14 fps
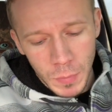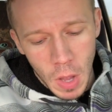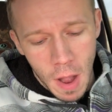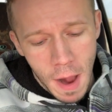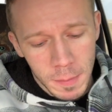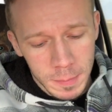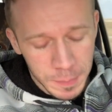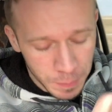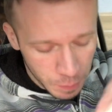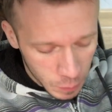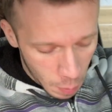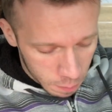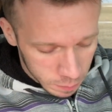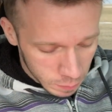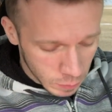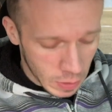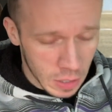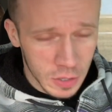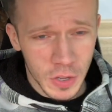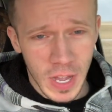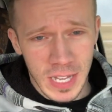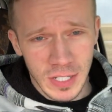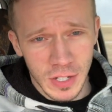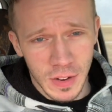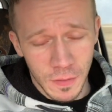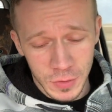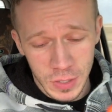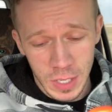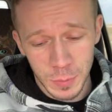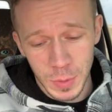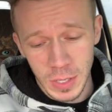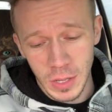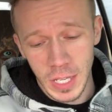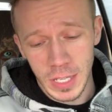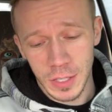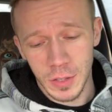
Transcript: All right. You guys enough see me lick.